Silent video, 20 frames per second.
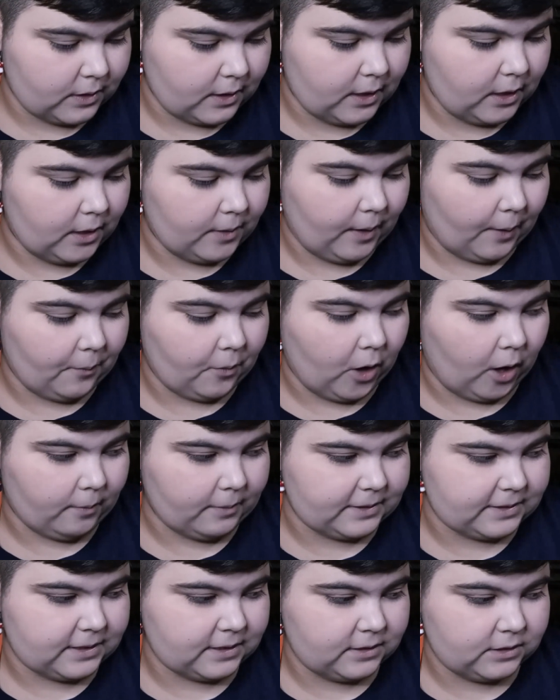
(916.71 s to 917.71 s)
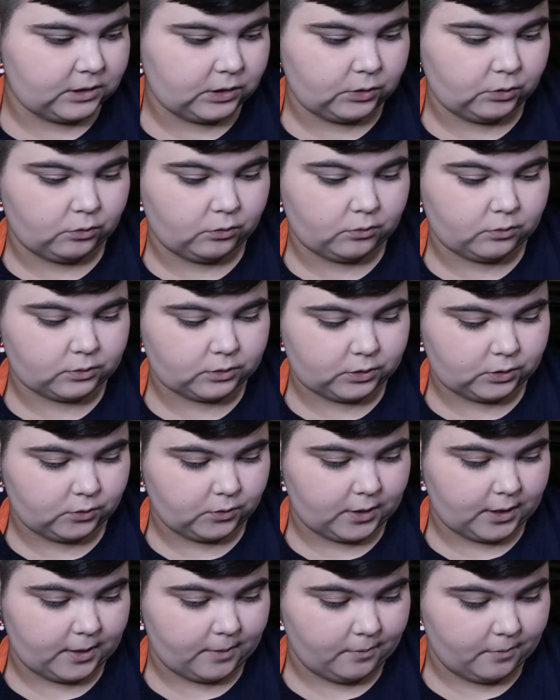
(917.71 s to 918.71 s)
I'll probably send 2 to
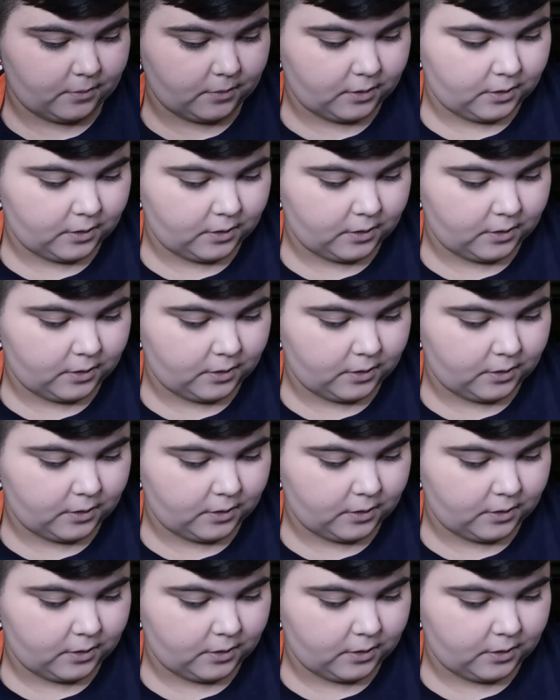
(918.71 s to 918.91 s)
them.